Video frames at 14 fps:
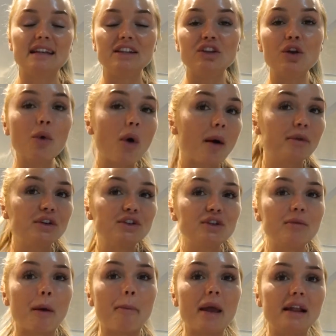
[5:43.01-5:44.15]
And you know what I'm gonna do?
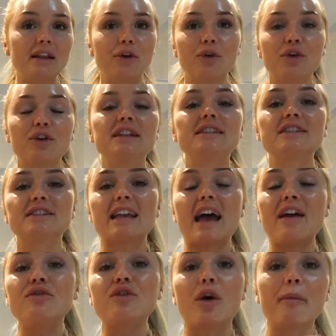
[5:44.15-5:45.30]
My paleo cookies, because I
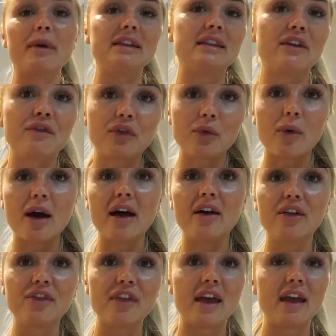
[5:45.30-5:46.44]
have not made them for a
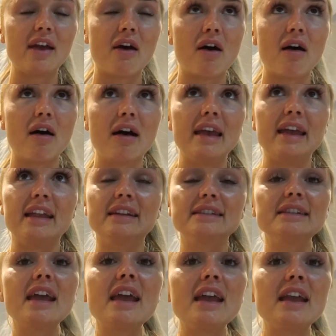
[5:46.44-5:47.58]
while. They are
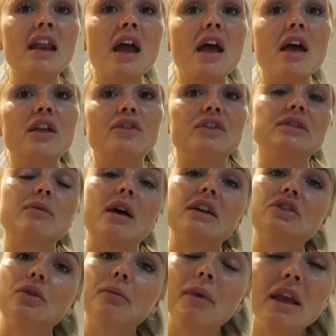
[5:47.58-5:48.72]
insane. The reason why I
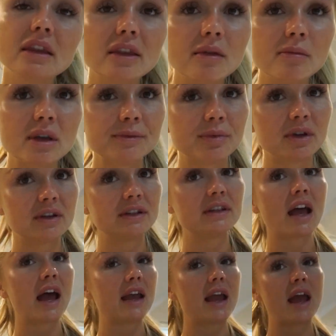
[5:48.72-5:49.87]
don't make them is because
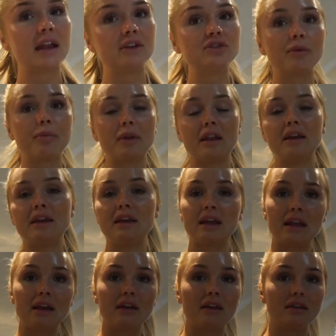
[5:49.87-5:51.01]
I end up
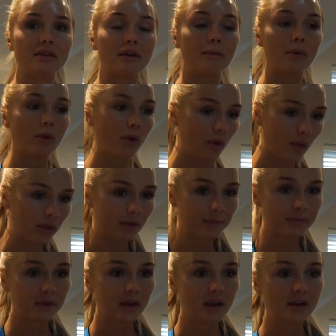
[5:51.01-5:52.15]
eating them all,
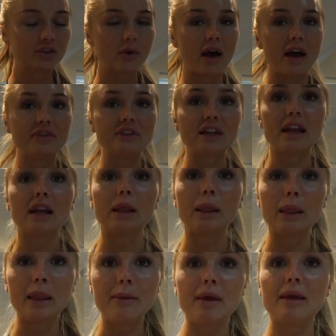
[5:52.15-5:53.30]
so I have to kind of
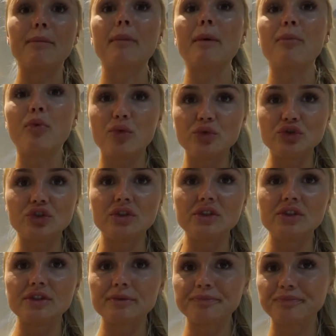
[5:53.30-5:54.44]
limit my
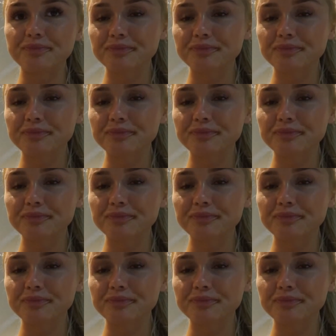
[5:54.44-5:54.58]
portions.